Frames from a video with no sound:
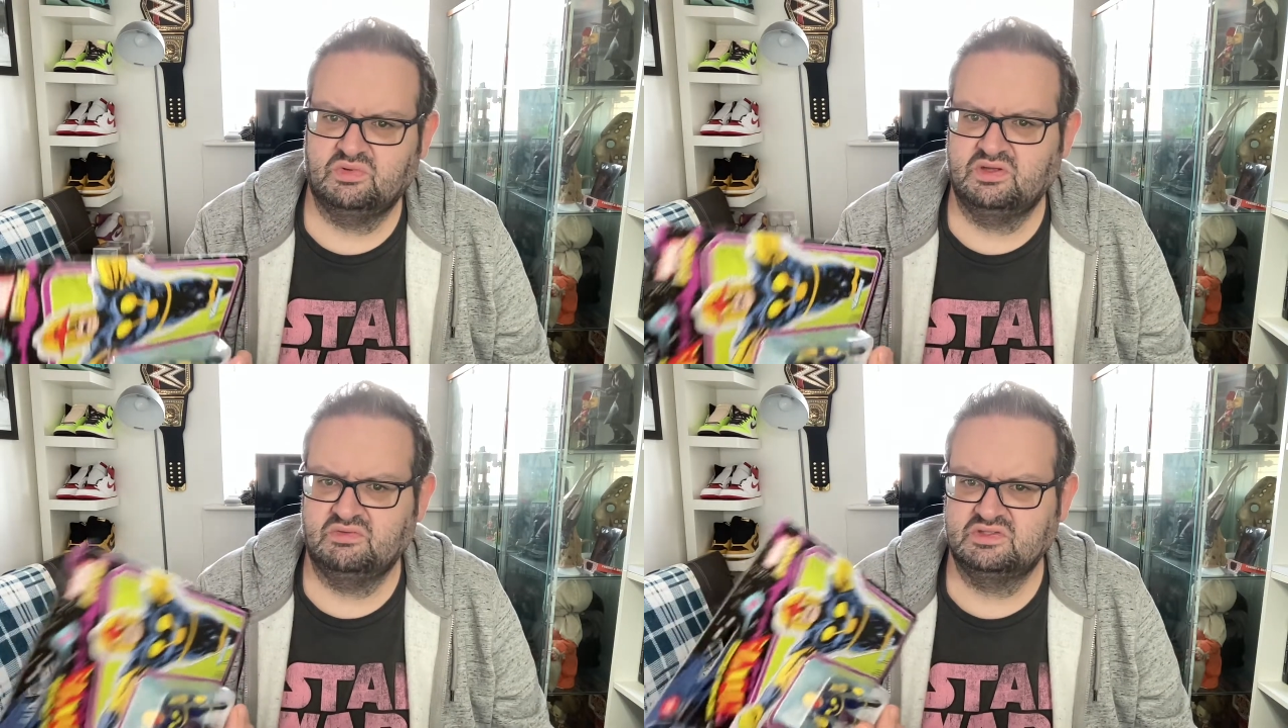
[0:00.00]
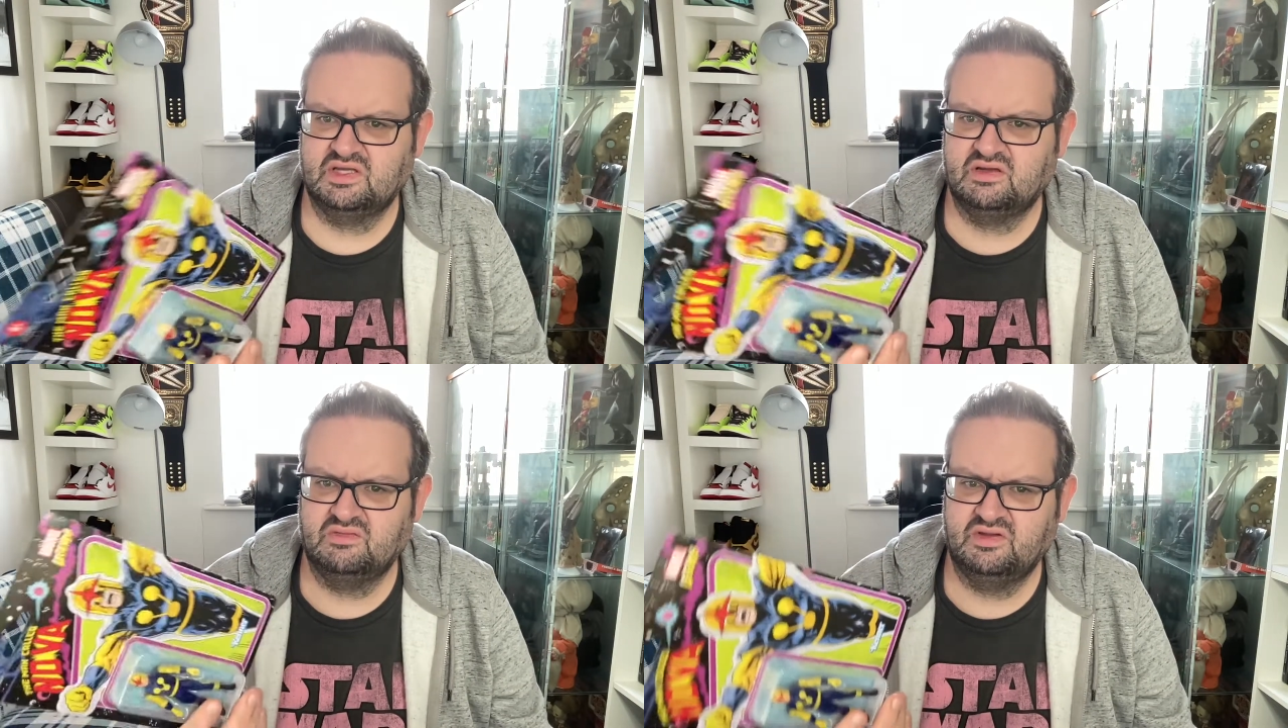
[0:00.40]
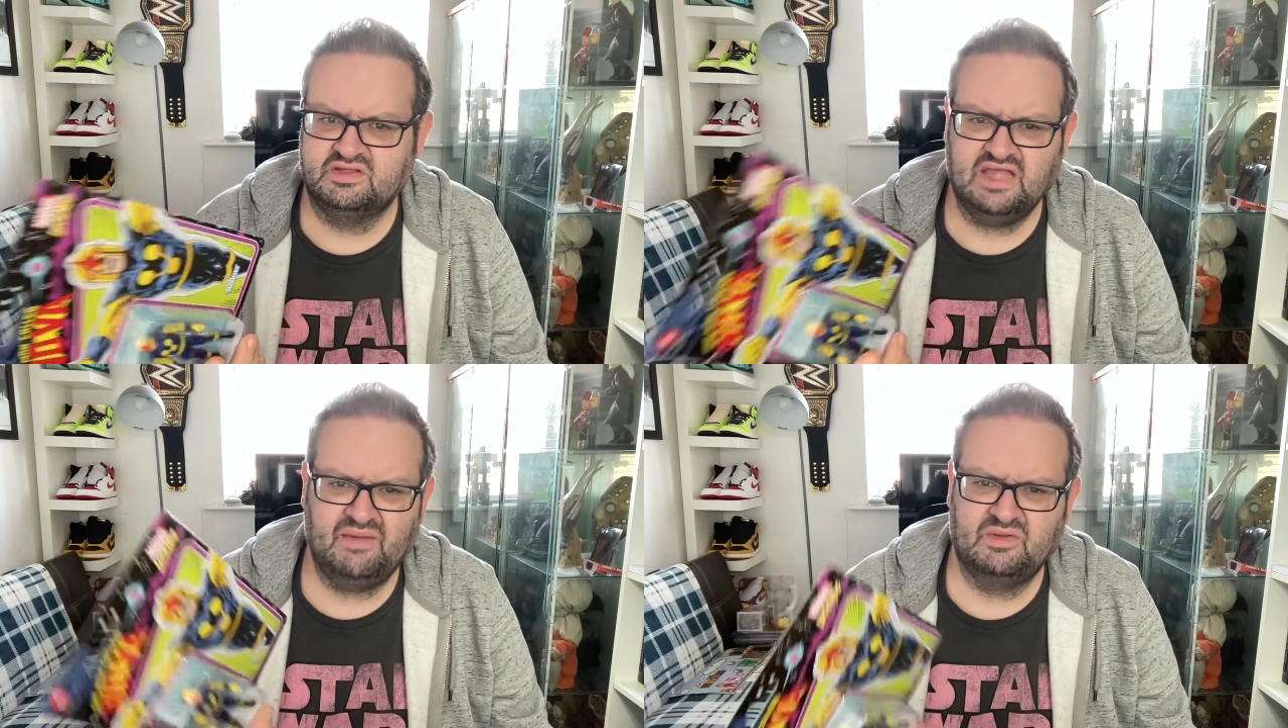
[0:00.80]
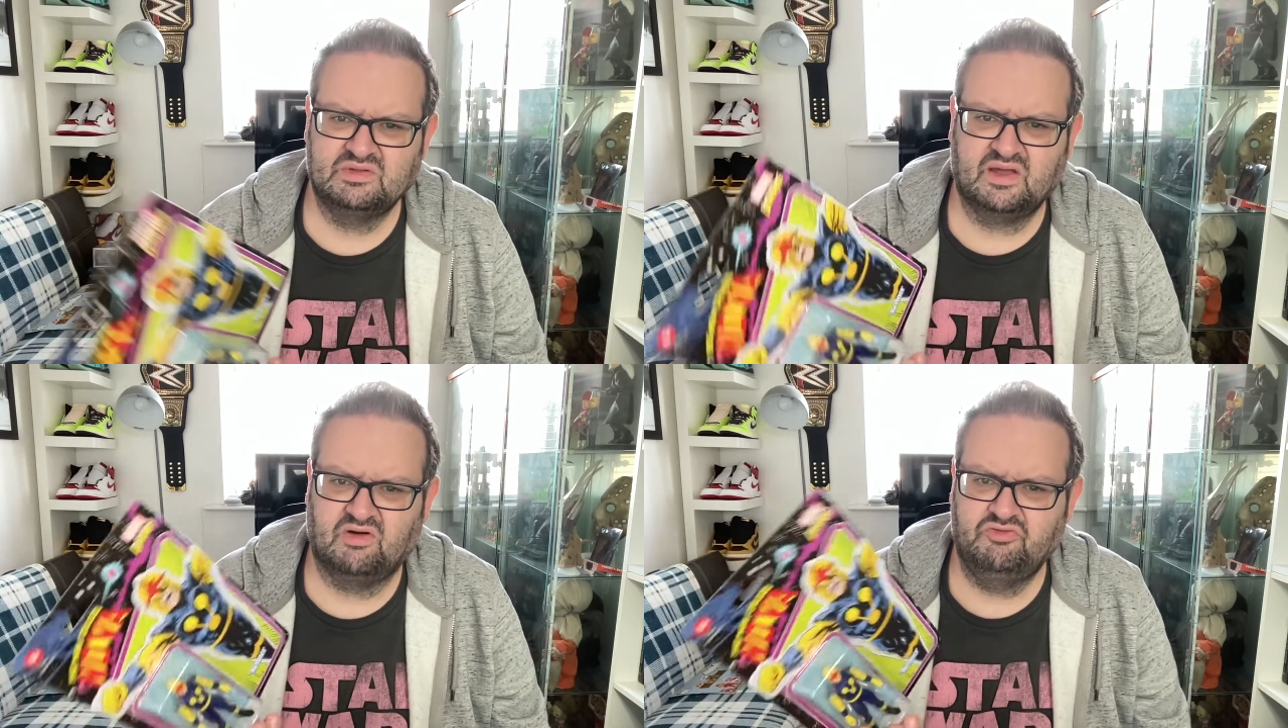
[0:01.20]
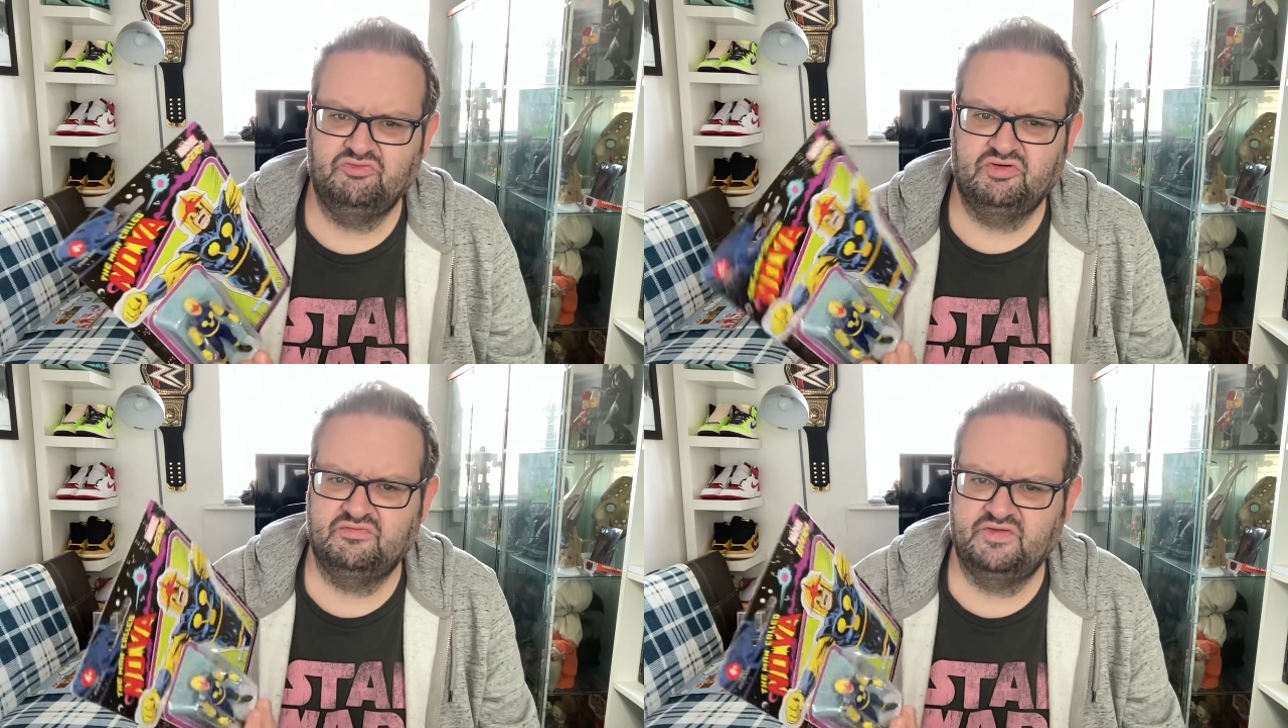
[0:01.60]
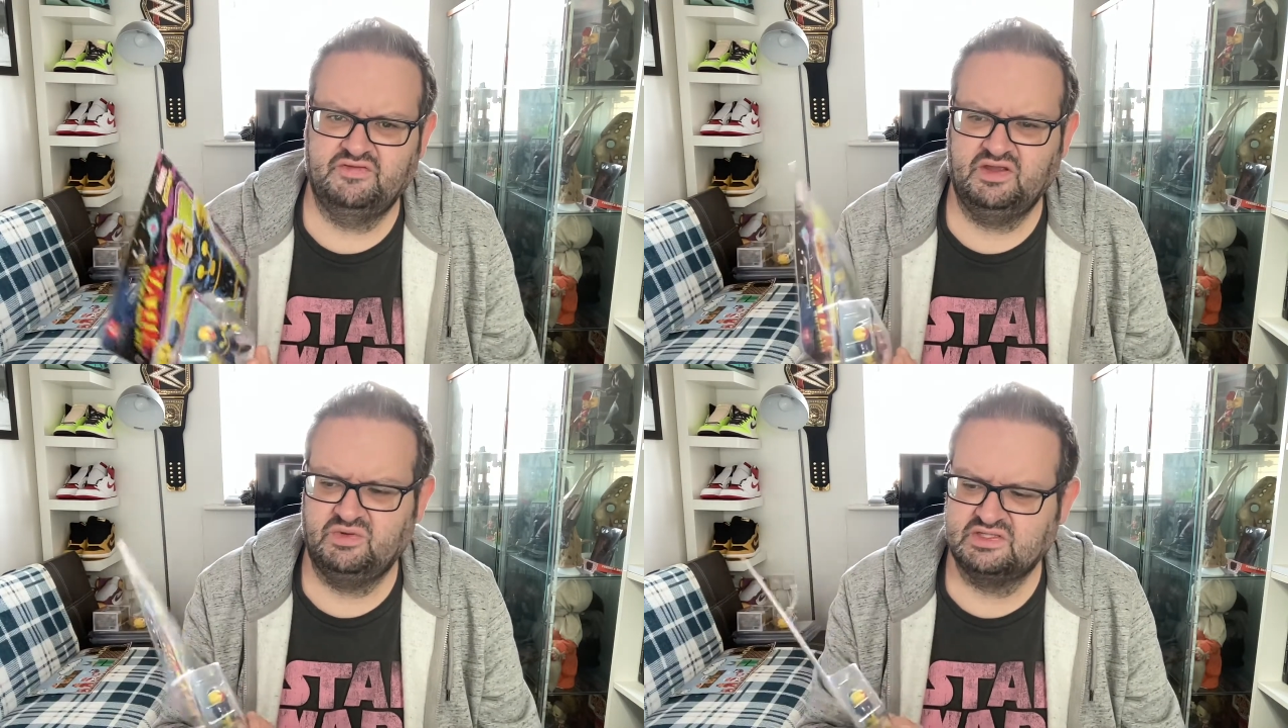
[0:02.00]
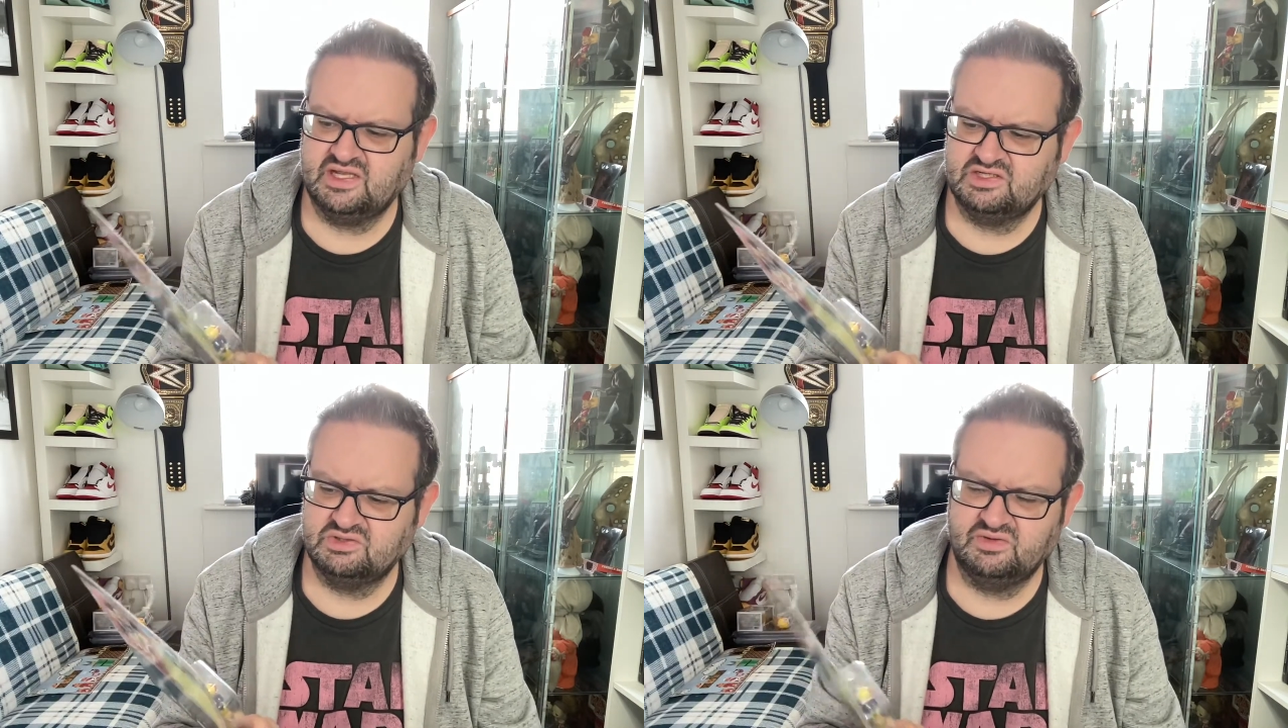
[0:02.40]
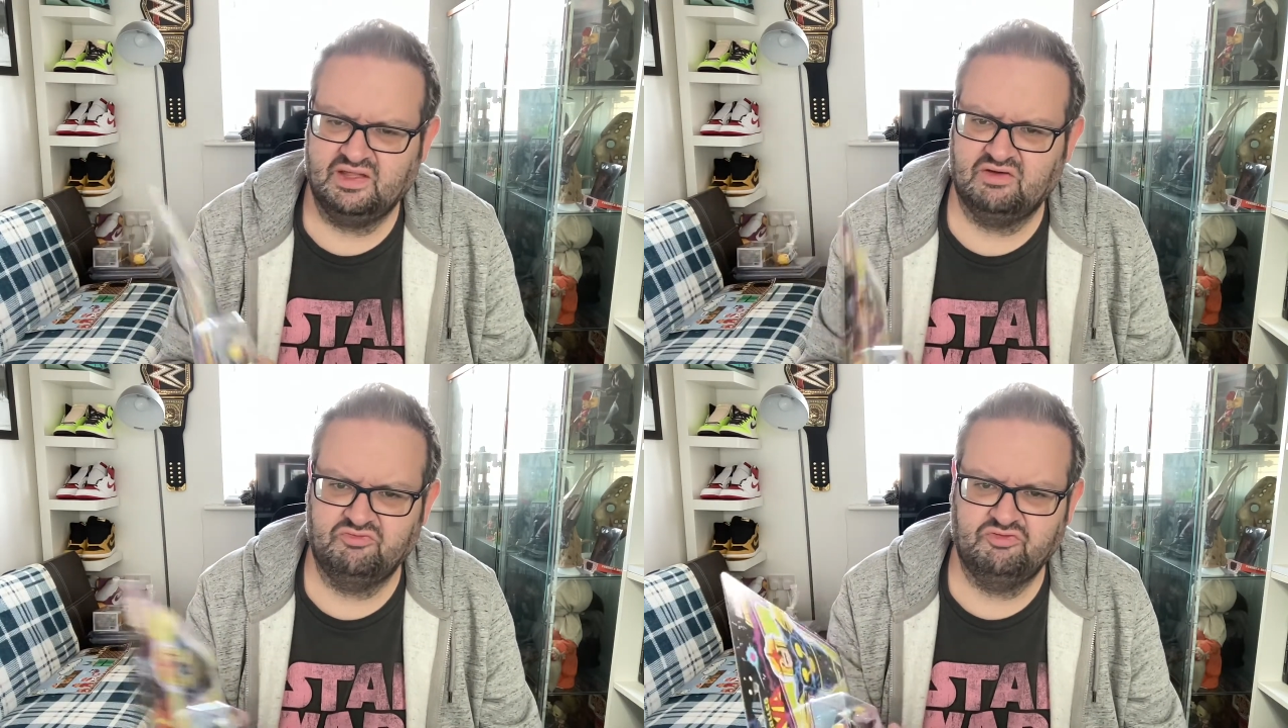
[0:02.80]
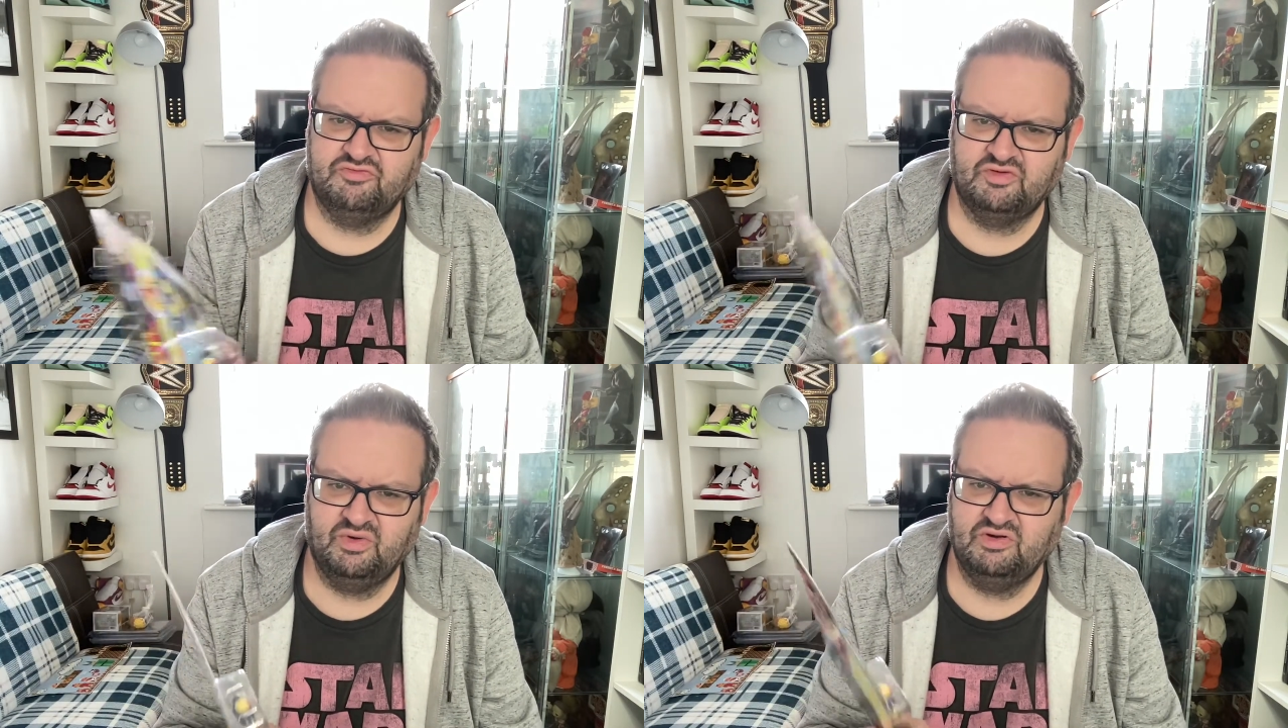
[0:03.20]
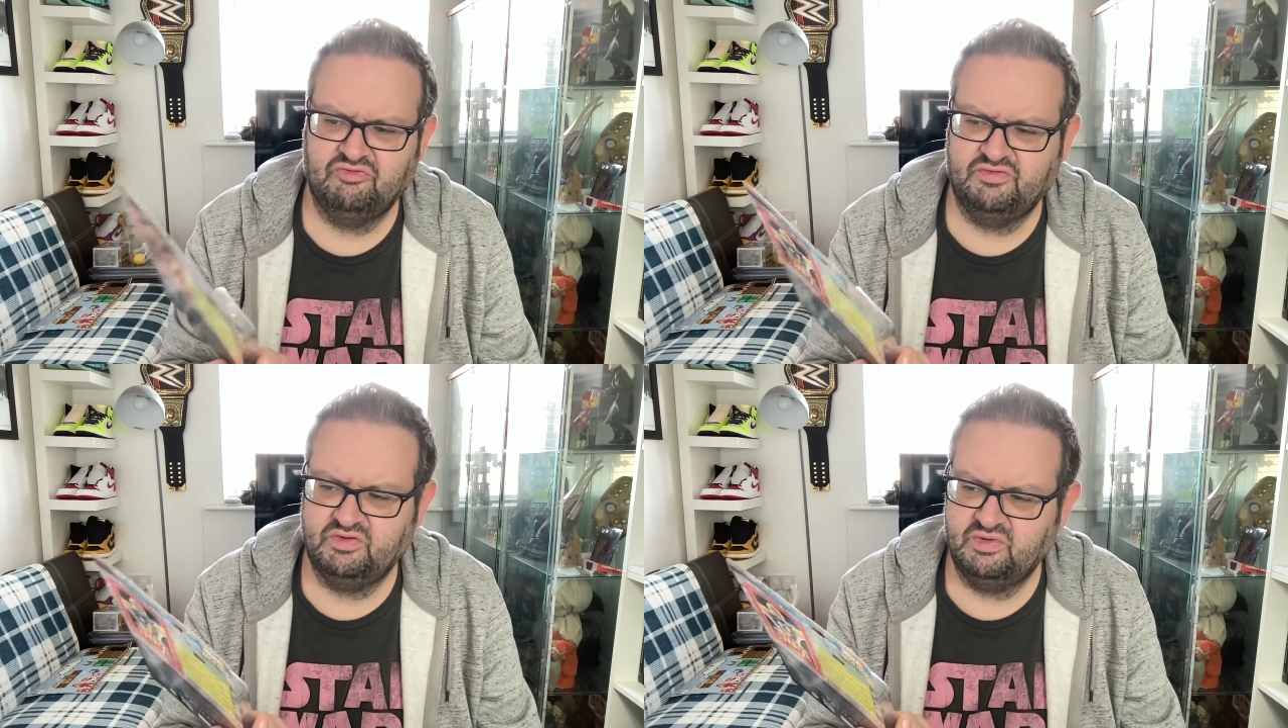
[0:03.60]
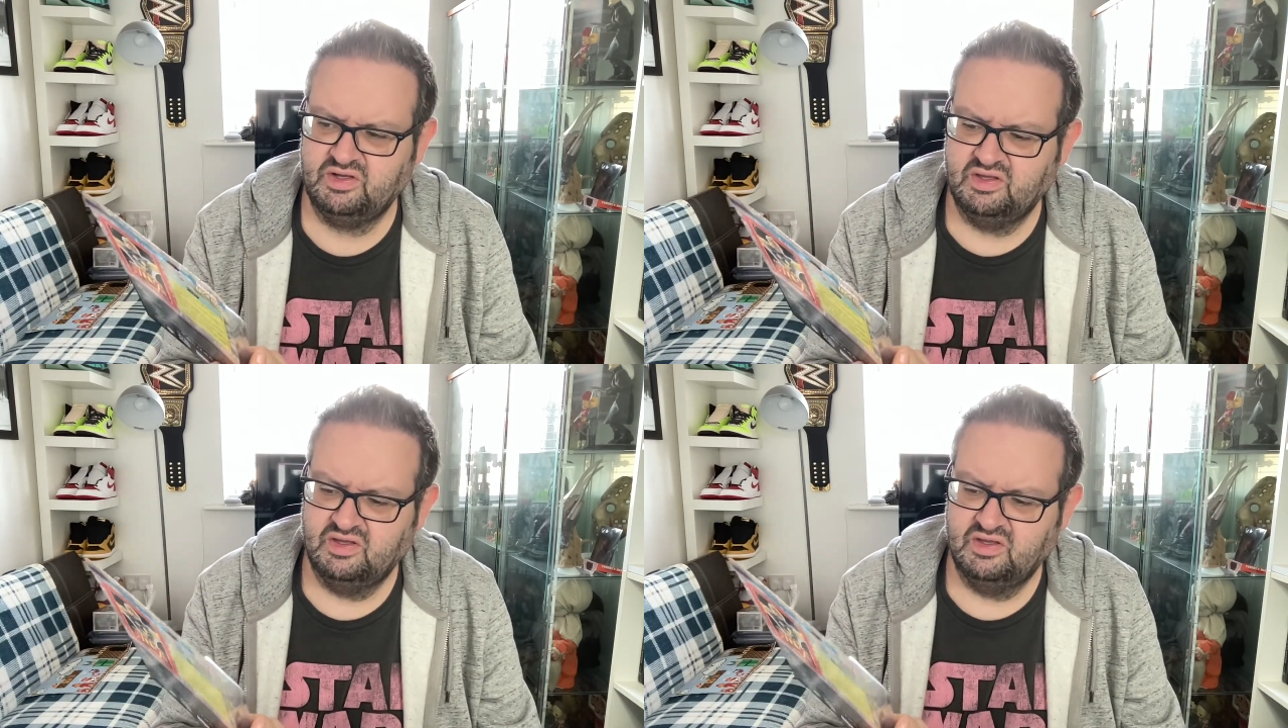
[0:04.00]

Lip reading: was like at the time it was like 150 quid statue or something like that, 100 quid, 150 quid.